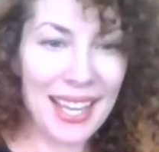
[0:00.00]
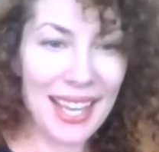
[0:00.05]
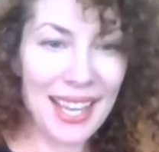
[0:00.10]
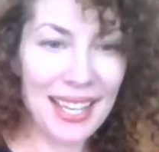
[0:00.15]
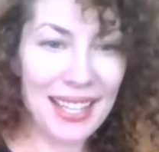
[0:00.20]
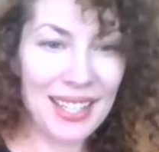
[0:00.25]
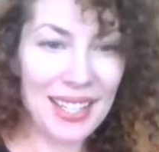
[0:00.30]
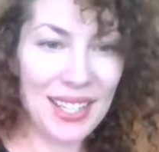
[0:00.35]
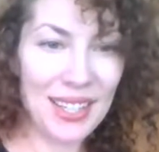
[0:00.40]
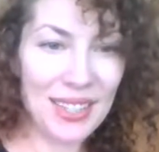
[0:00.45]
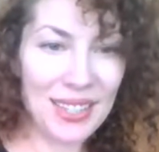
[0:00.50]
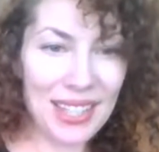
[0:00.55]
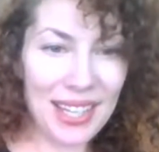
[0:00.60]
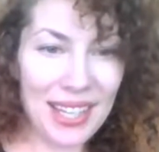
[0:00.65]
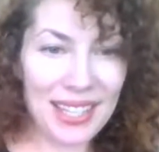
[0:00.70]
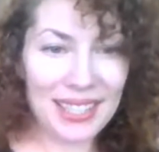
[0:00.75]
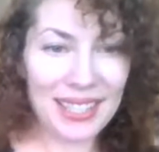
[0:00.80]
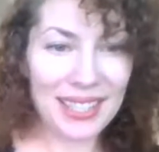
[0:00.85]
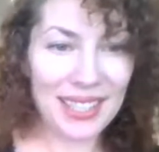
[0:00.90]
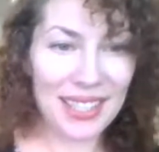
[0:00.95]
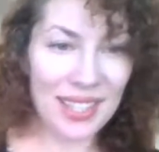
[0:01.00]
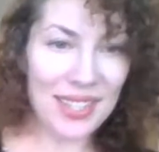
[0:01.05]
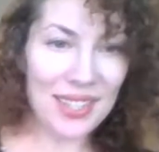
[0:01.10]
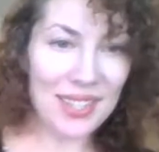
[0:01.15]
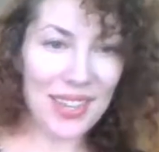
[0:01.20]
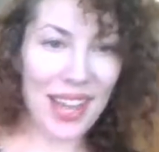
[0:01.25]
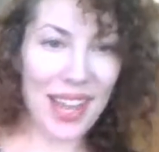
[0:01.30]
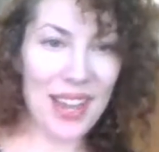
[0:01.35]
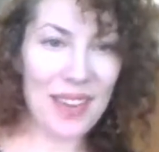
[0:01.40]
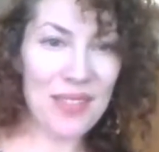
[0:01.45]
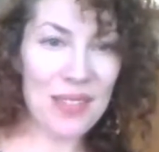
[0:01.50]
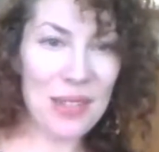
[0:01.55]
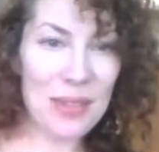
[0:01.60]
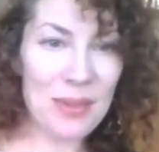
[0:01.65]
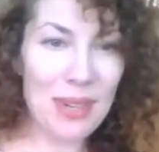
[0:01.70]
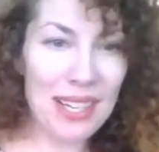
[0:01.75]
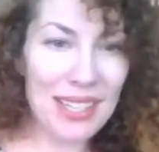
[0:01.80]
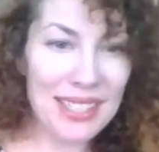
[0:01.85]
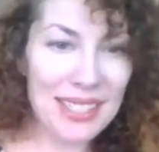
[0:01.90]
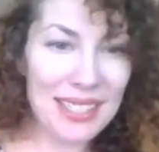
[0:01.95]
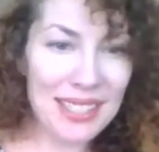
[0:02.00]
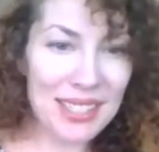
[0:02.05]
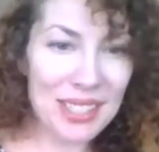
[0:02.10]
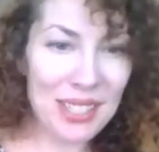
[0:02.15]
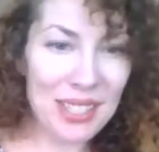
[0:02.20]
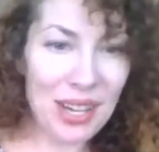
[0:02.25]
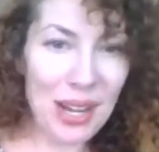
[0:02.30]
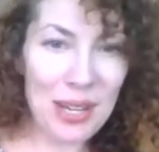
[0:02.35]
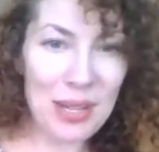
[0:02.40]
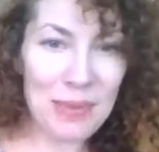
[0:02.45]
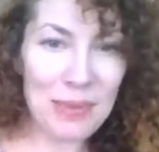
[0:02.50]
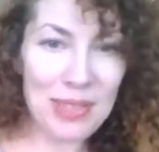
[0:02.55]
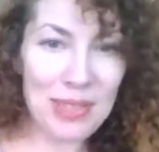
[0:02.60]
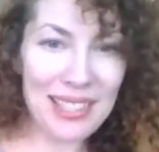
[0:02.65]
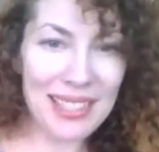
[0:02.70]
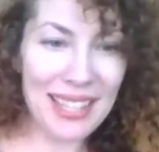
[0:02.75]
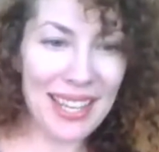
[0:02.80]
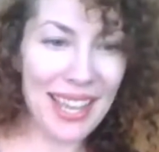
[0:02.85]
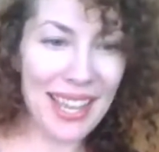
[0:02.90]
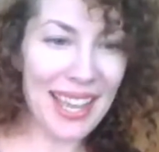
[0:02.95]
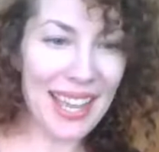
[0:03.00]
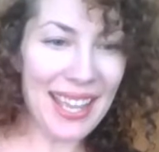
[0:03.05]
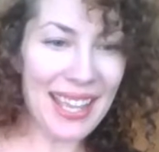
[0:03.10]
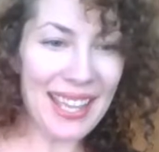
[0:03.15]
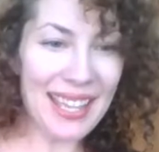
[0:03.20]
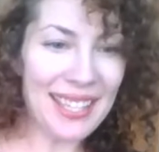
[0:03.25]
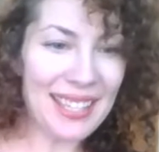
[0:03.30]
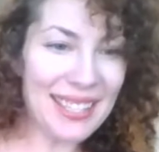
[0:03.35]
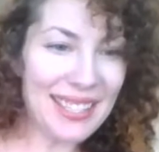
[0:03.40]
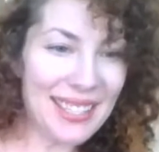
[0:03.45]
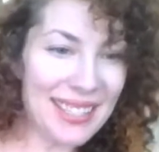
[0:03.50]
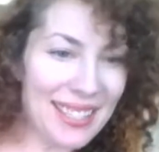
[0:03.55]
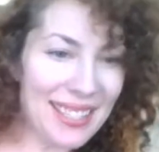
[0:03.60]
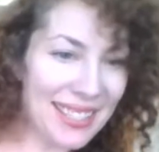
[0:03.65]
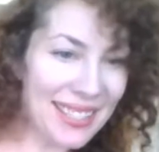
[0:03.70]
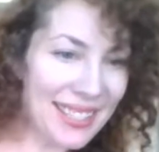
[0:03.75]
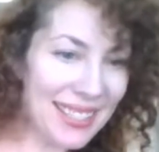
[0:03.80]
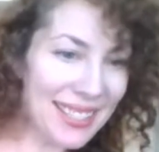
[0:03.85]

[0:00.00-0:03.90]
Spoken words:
Hello, hello, everyone chiming in.